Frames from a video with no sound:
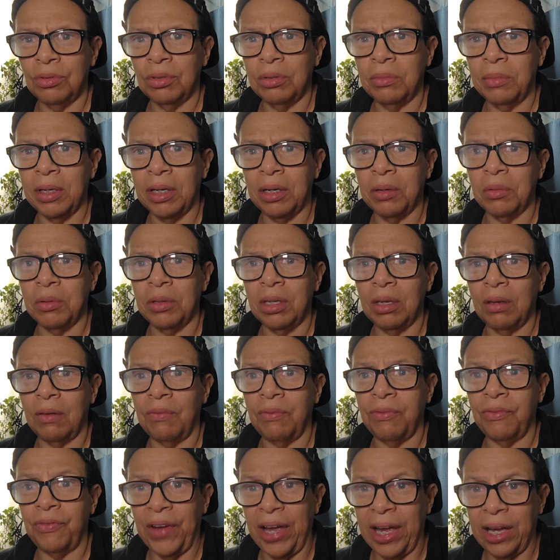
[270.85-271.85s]
and make everything
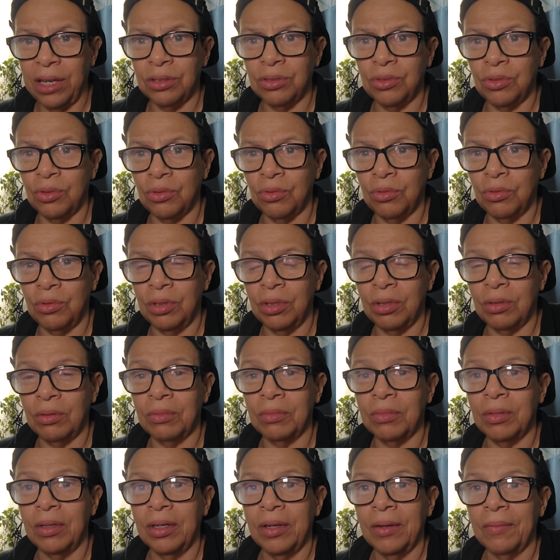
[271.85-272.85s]
faster, you
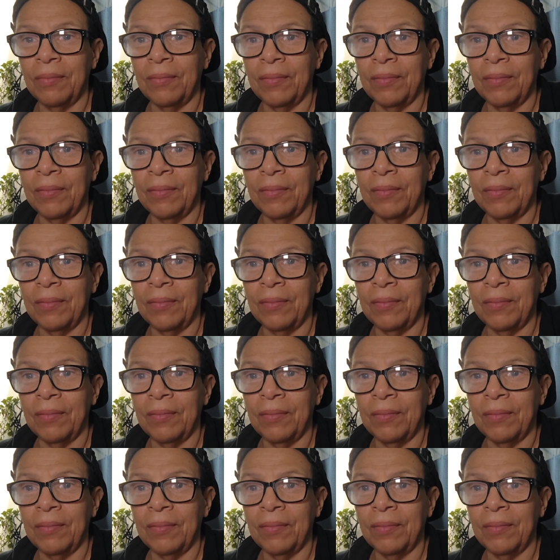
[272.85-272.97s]
know.